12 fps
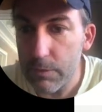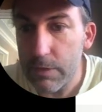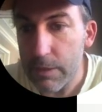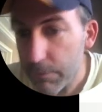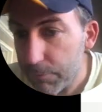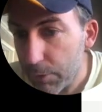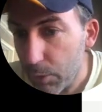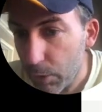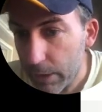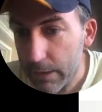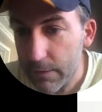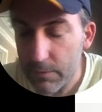different
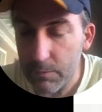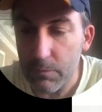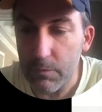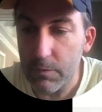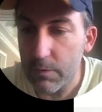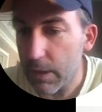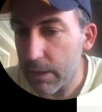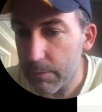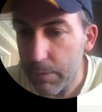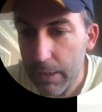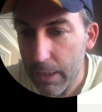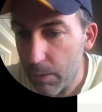organisms,
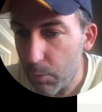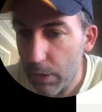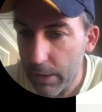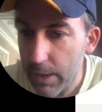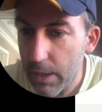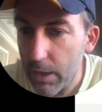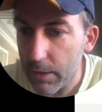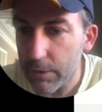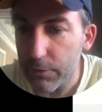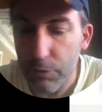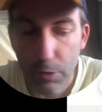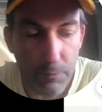depending on where they are in the
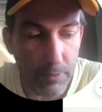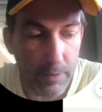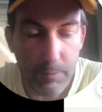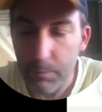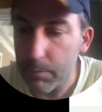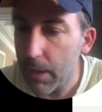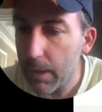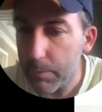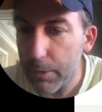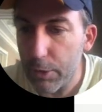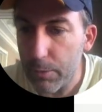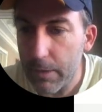trophic
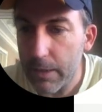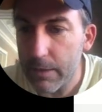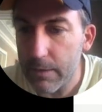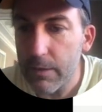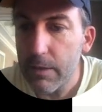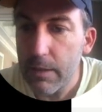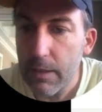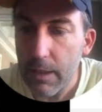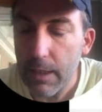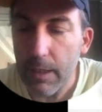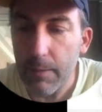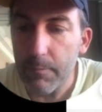pyramid,
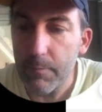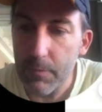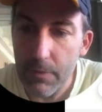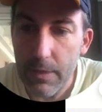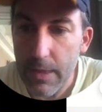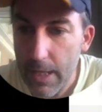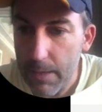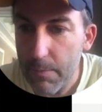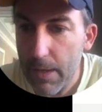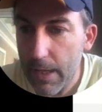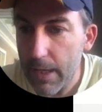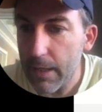
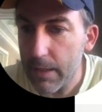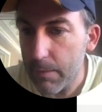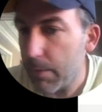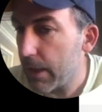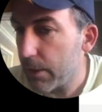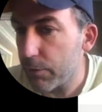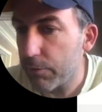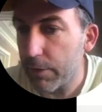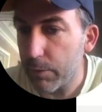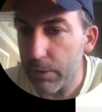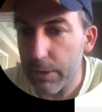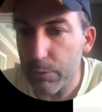that may
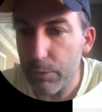interfere with their